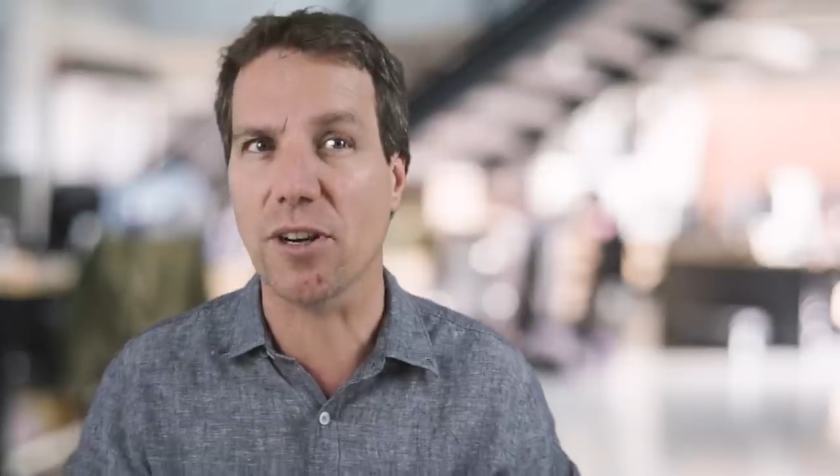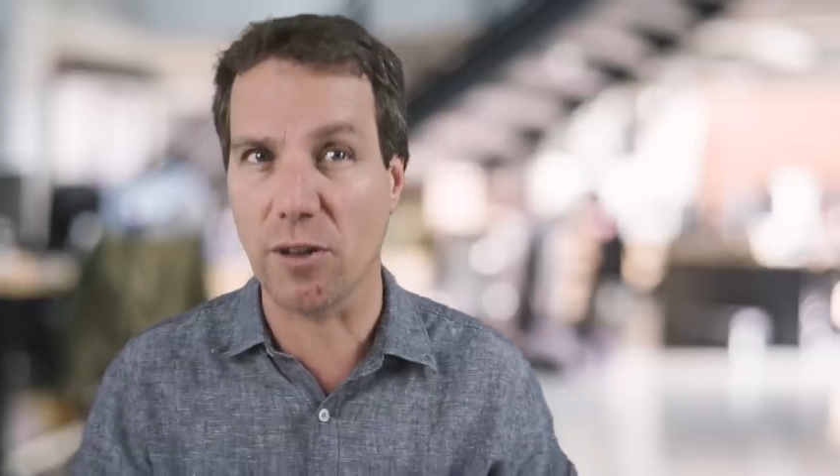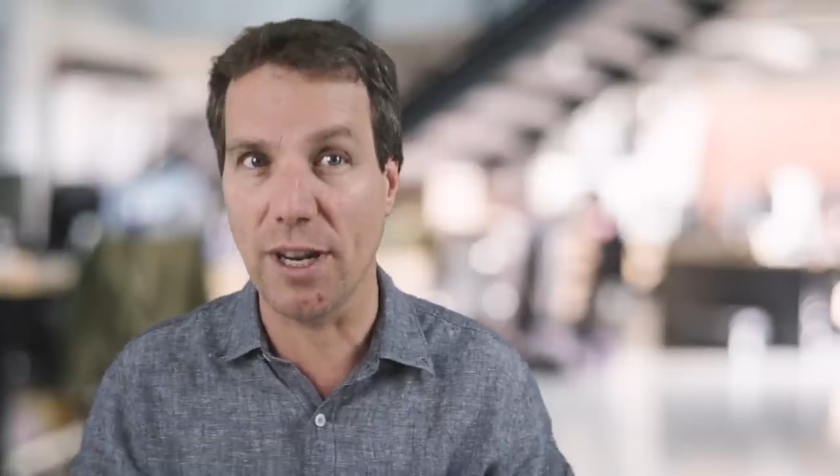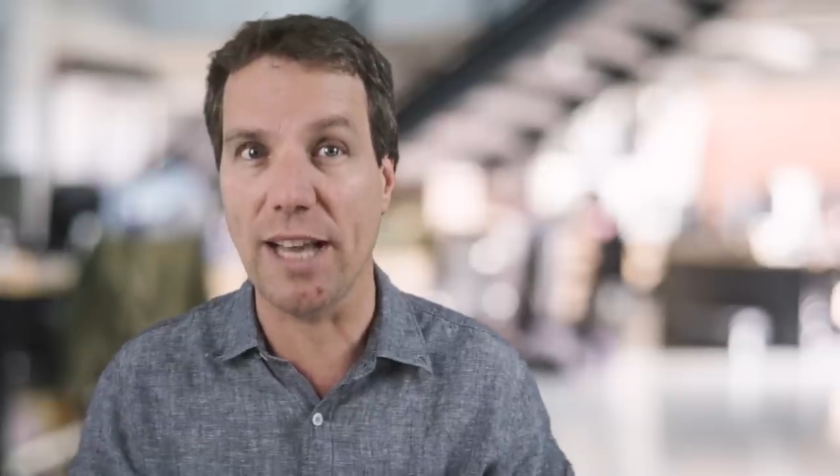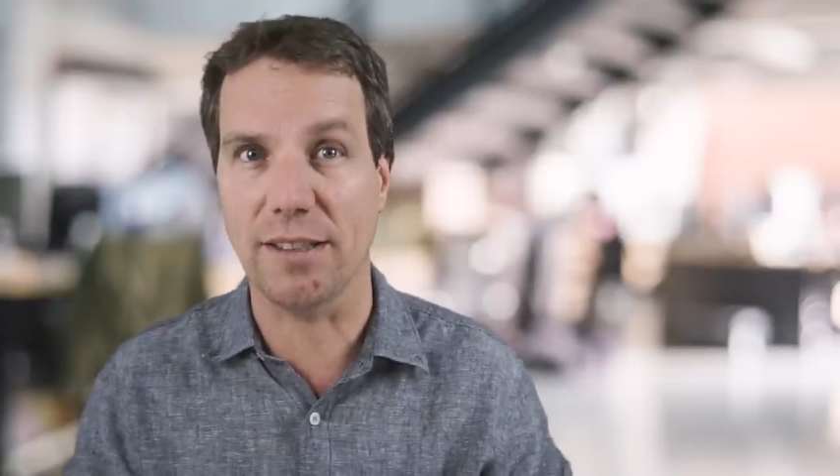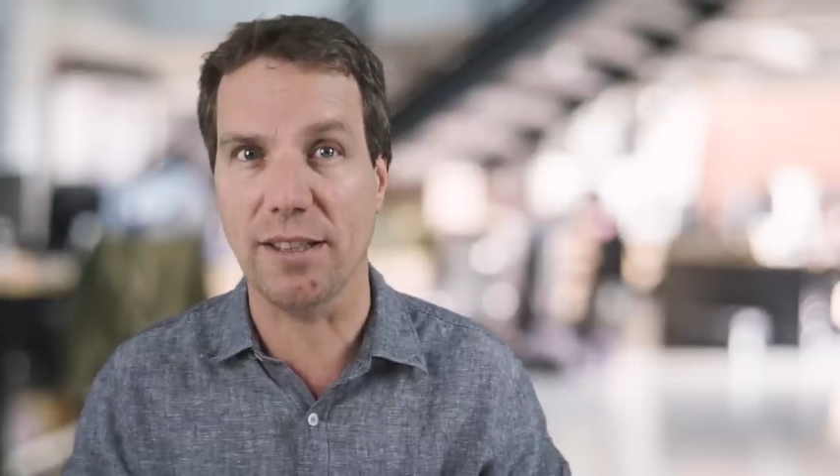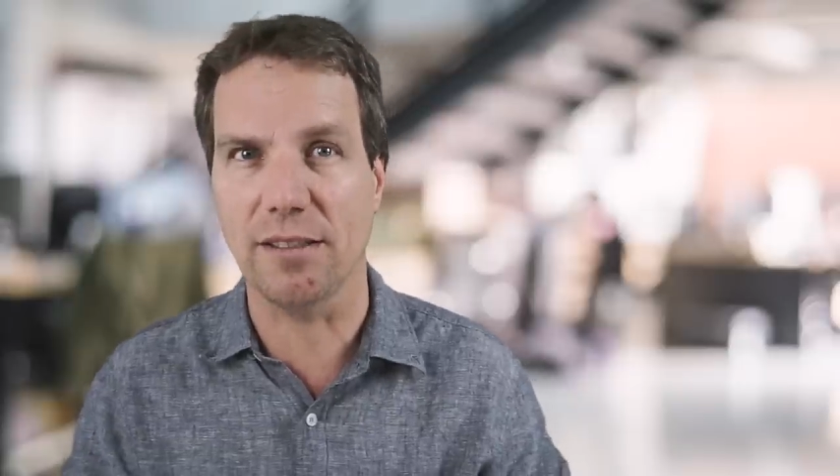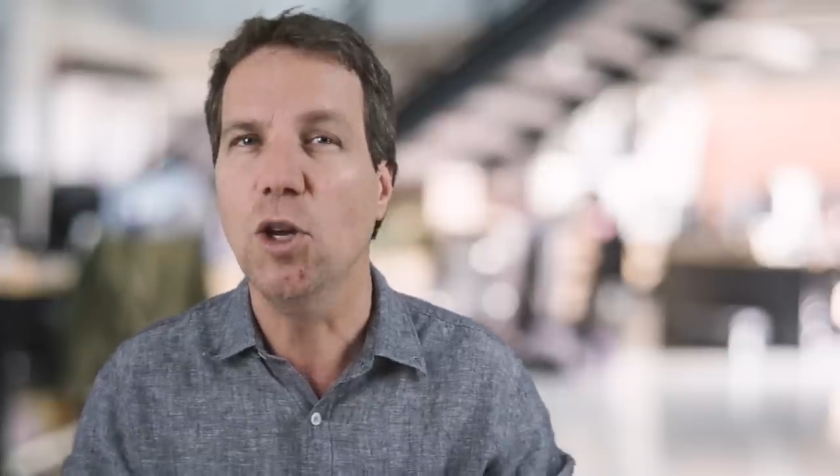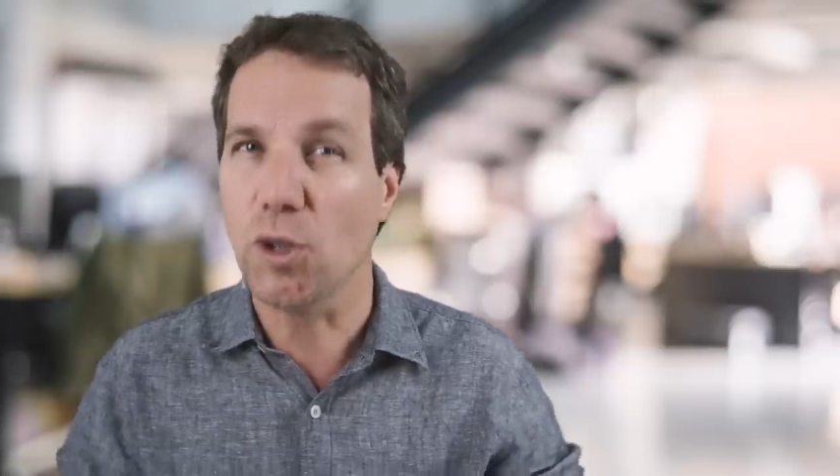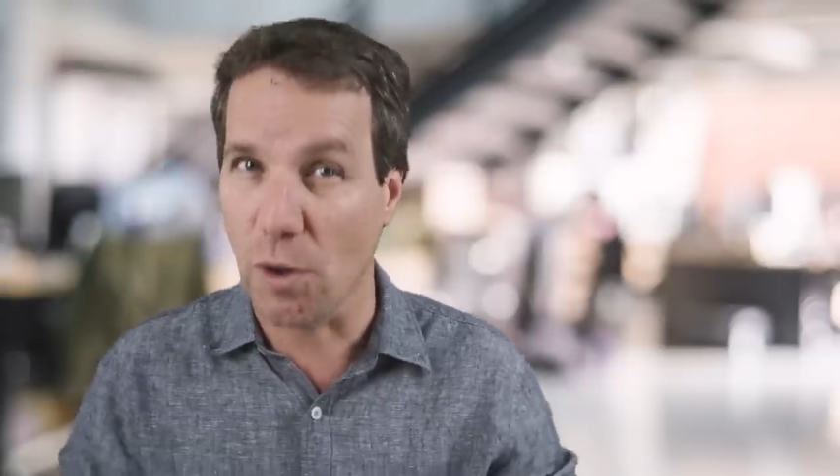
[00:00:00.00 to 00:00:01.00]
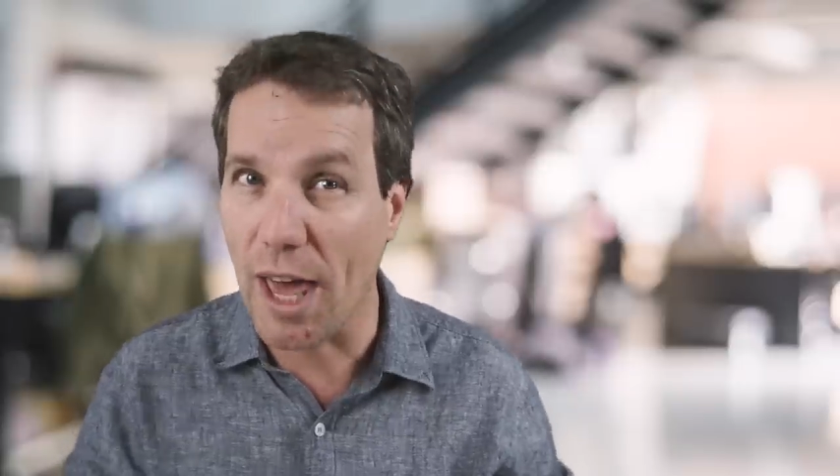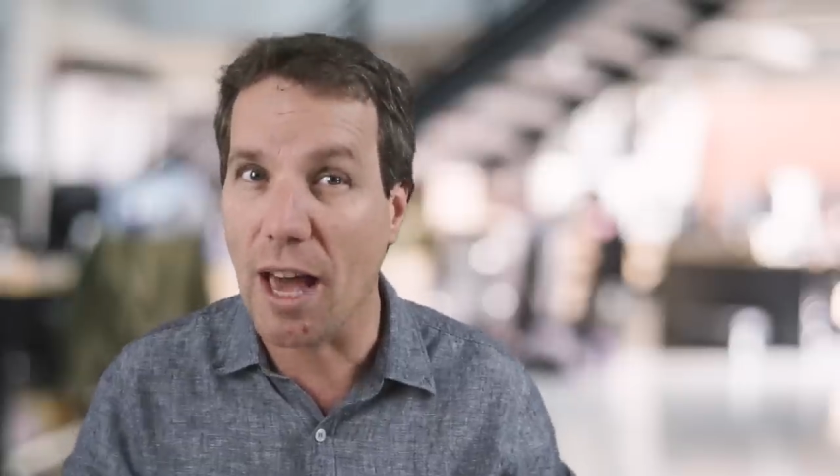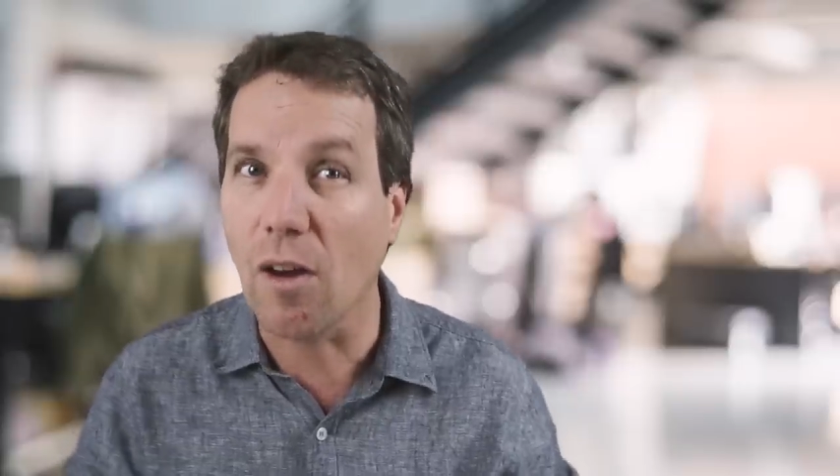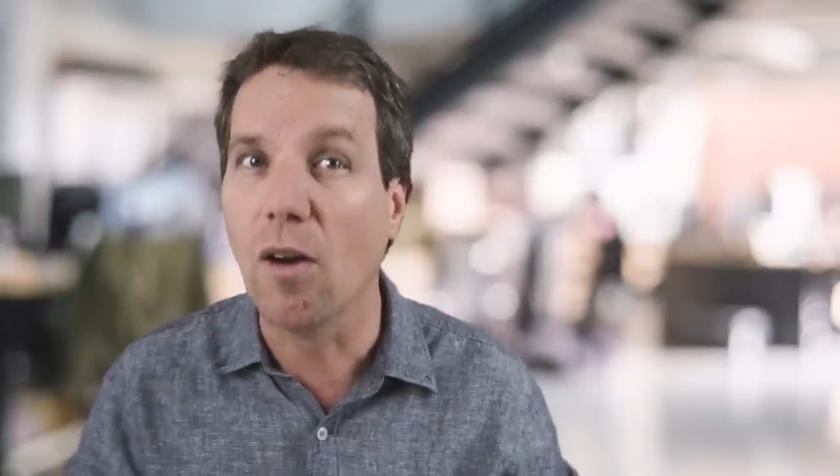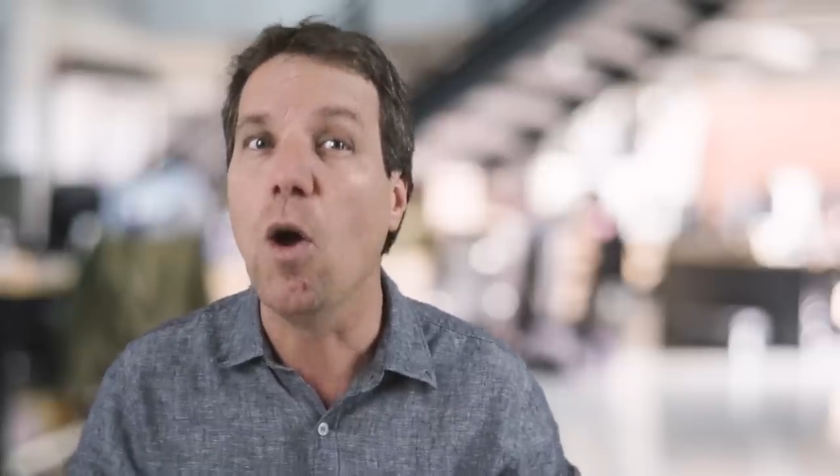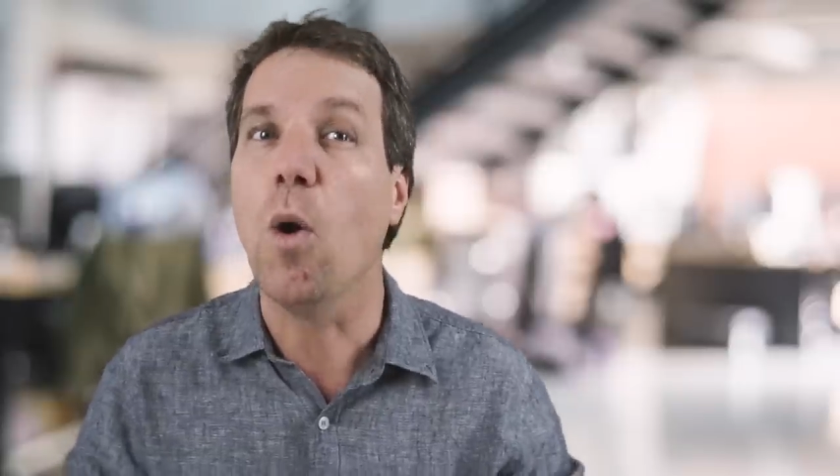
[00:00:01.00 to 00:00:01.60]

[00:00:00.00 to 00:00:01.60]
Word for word: they are collecting, so now,